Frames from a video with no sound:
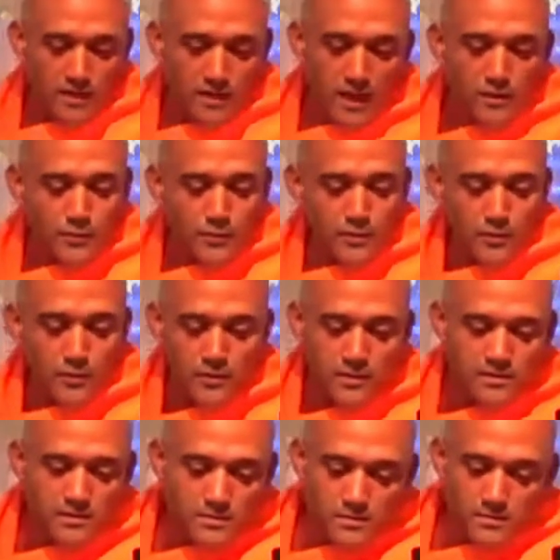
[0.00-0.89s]
How do we know
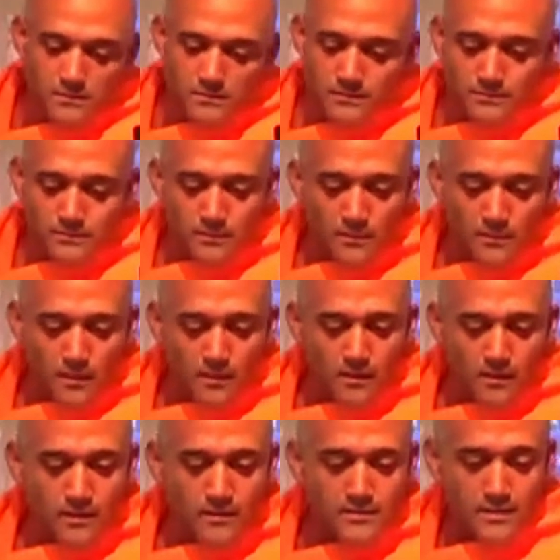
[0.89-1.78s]
this?
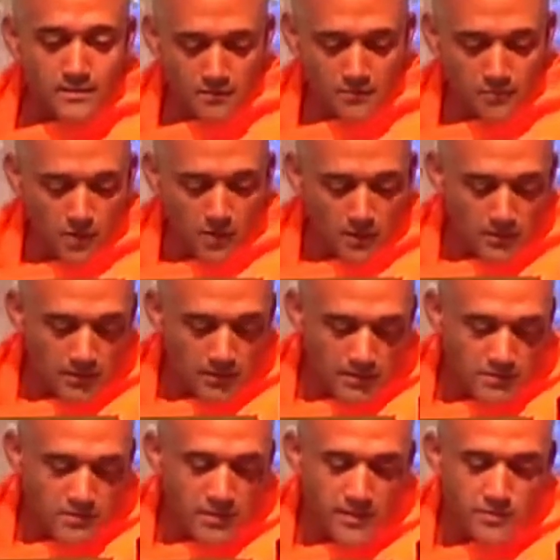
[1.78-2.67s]
He says the
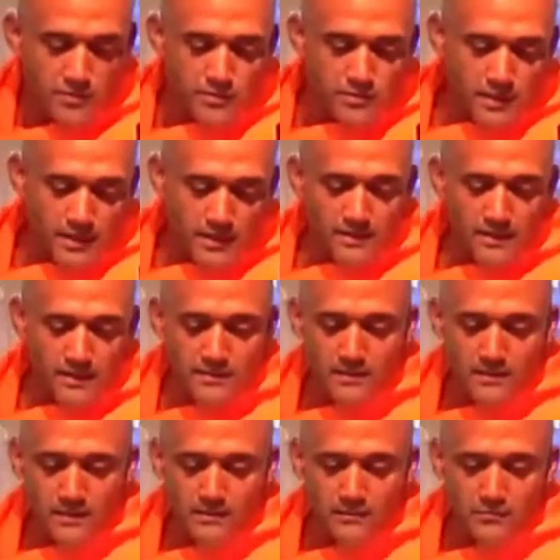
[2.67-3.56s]
following: January second,
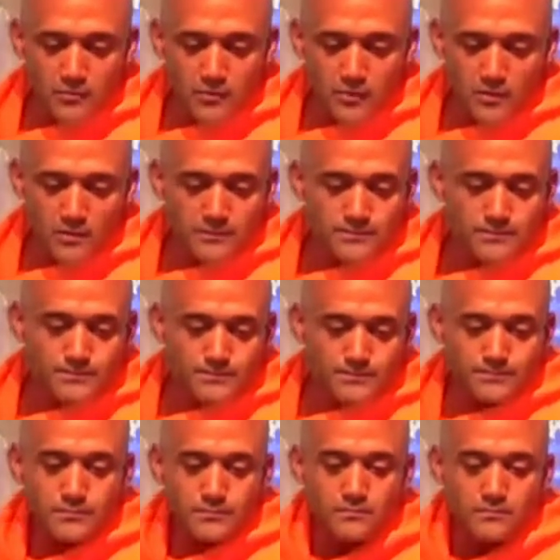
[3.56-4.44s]
eighteen eighty four.
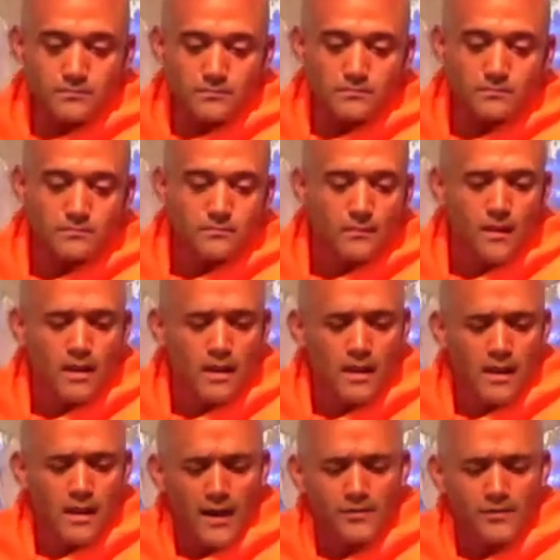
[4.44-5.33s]

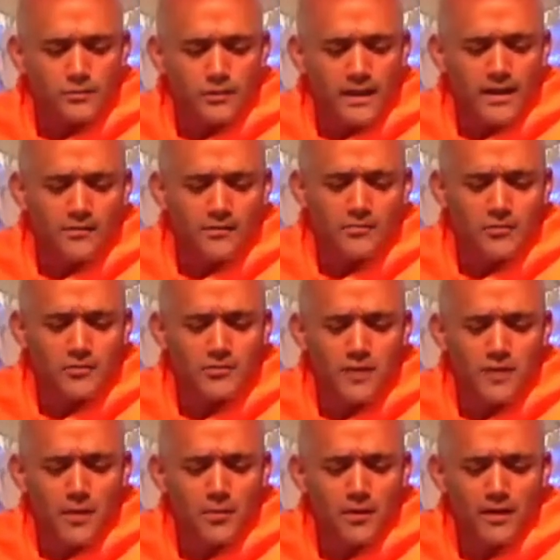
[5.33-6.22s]
I don't care for
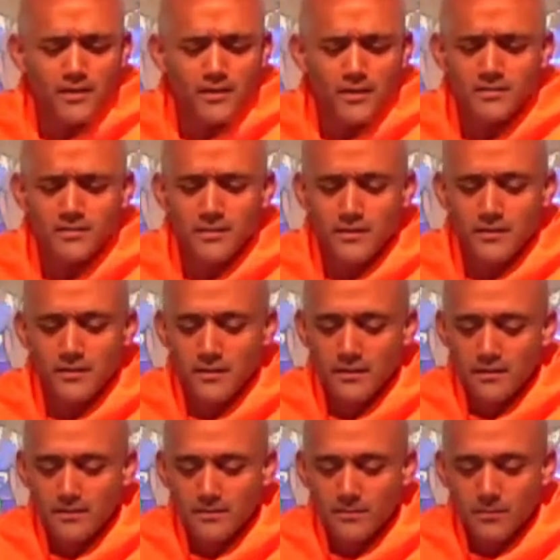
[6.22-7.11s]
japa and
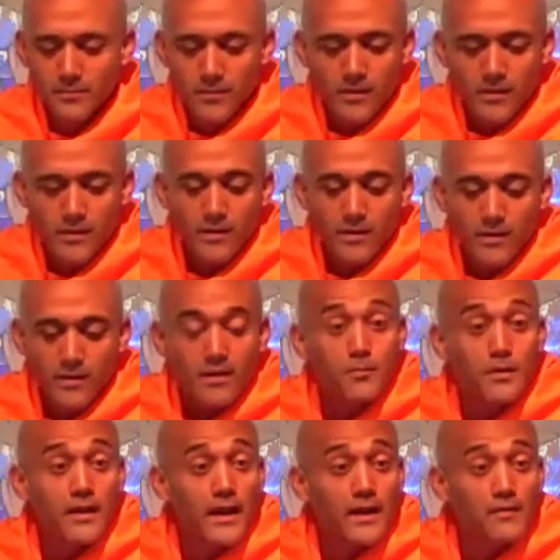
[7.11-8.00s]
austerity
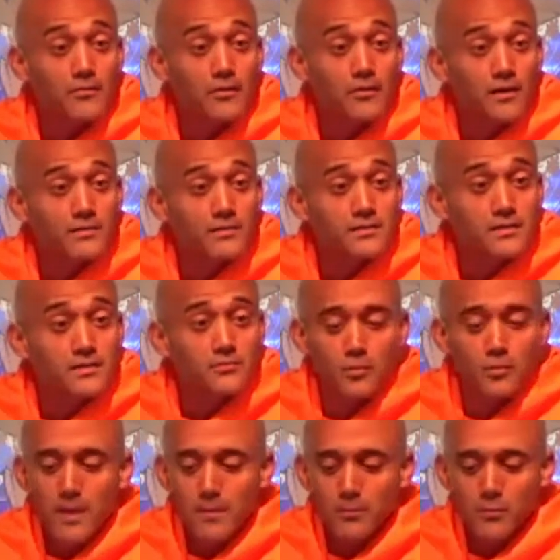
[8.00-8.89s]
but I have constant
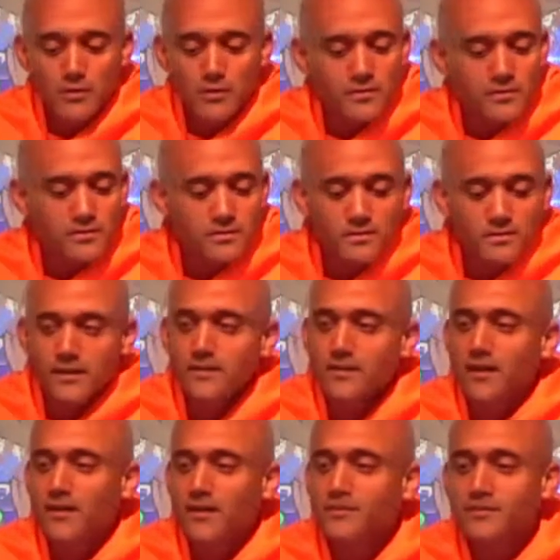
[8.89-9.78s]
remembrance and
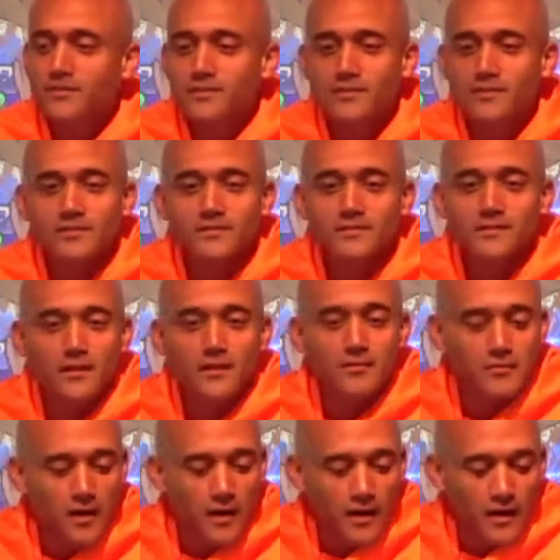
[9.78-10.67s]
consciousness
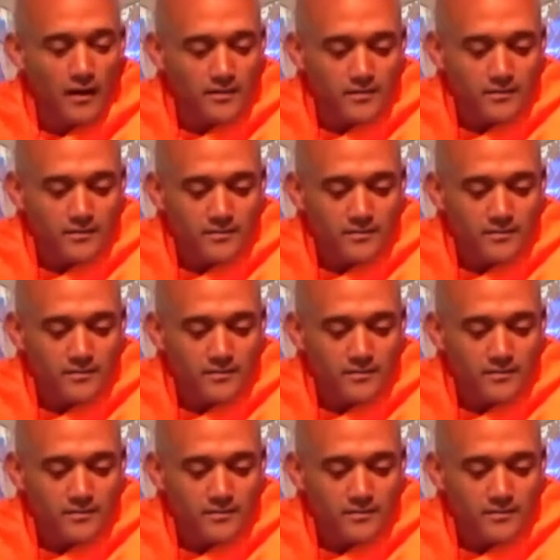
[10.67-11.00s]
of God.